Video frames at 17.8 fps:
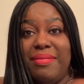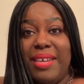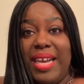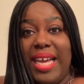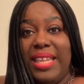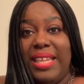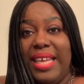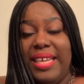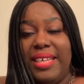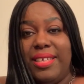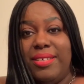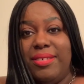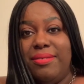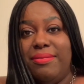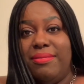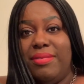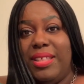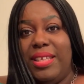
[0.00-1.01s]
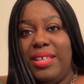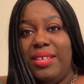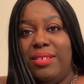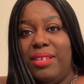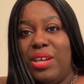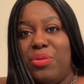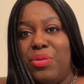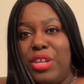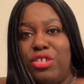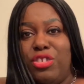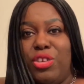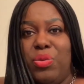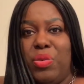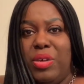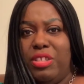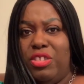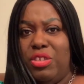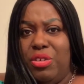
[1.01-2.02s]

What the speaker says: I like the original one.